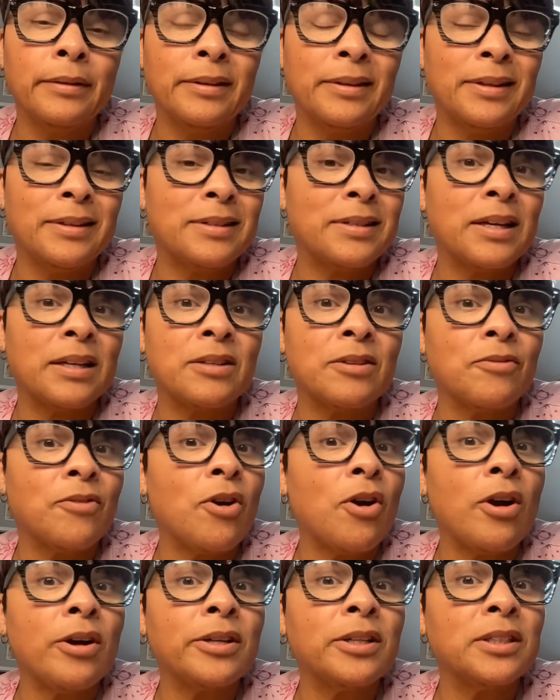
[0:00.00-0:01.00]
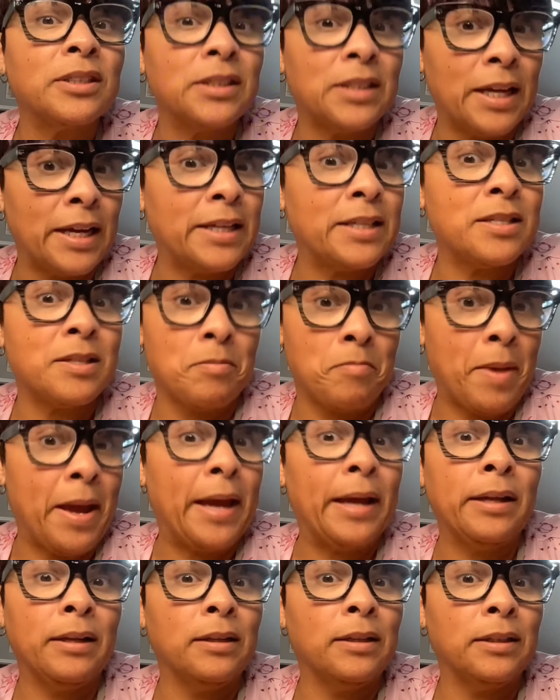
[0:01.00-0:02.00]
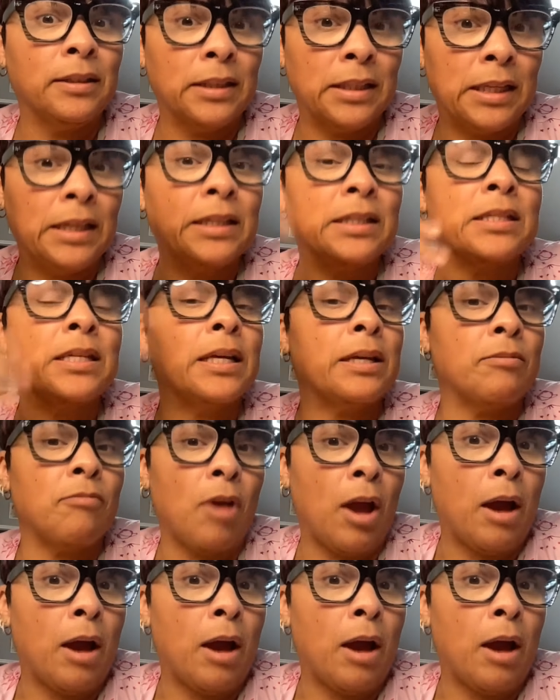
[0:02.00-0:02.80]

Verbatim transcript: Detective Carter takes the bait and he said,